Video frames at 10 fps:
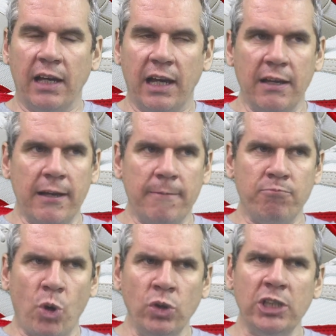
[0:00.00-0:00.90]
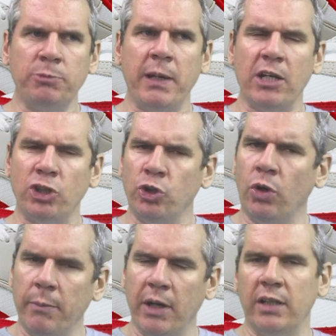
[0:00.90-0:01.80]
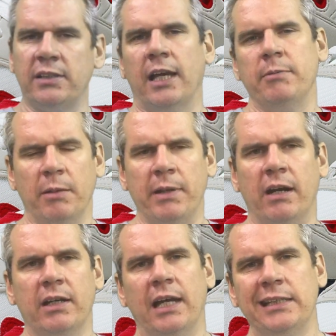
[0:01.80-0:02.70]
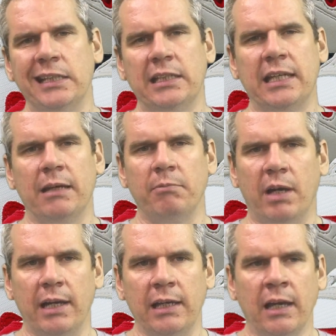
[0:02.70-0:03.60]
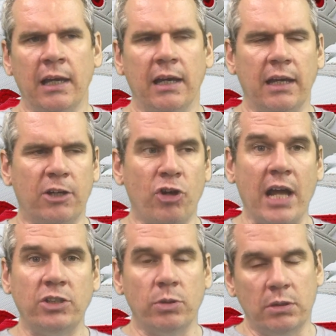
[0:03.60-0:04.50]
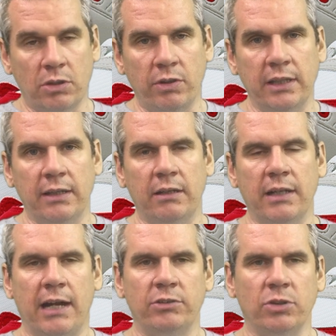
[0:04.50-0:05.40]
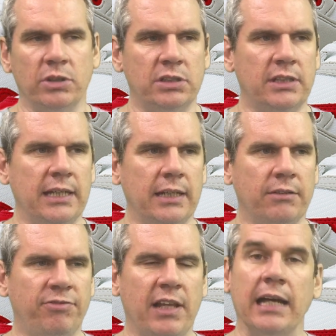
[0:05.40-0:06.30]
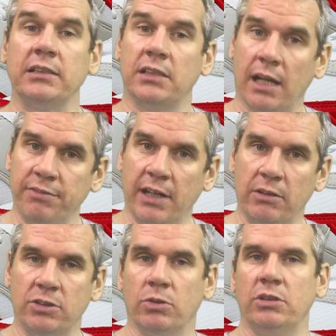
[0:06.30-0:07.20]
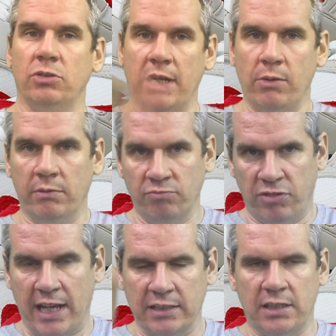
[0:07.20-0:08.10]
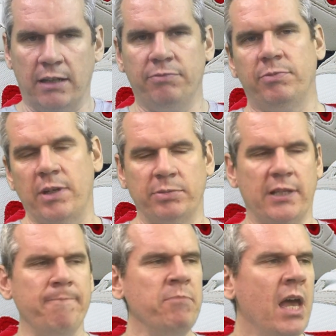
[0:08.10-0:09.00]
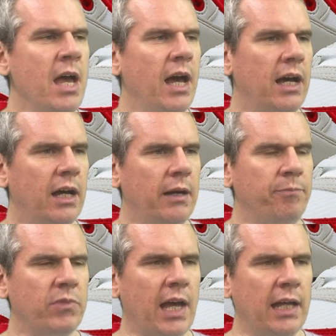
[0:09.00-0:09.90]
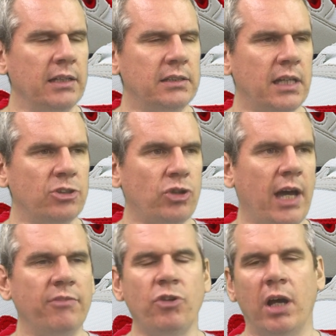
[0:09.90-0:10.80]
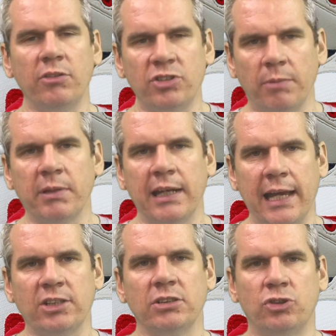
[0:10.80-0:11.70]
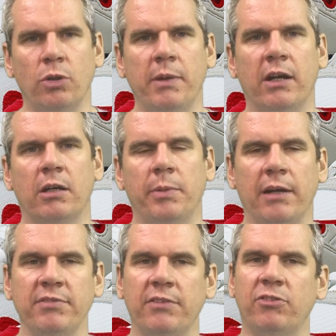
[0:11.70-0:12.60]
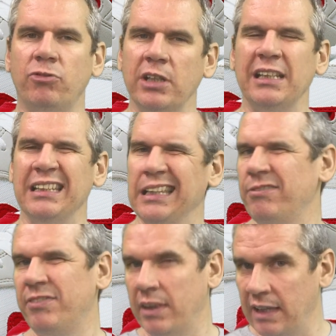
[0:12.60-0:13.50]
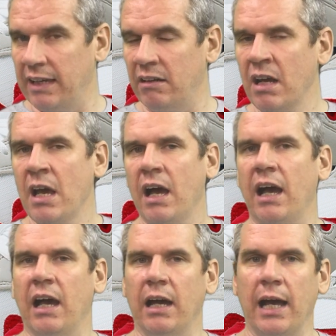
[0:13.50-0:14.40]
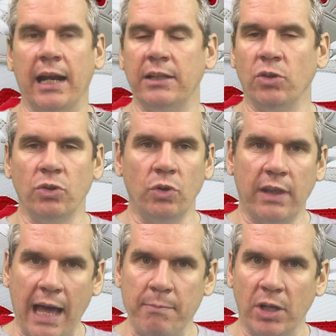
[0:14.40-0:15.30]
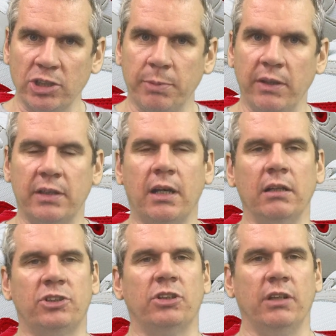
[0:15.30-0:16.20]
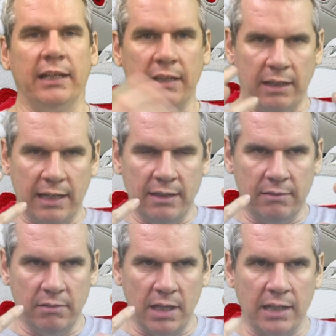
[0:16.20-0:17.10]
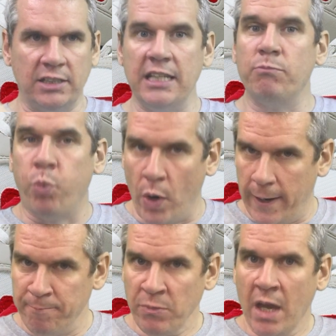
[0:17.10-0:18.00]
only spent a short amount of time in America. I did get my graduate degree there in Arizona State in Flagstaff in Arizona, so anyone Flagstaff represent. So I have got some connections to America, but I've never really lived there, and I don't know that much about the culture like in a deep way.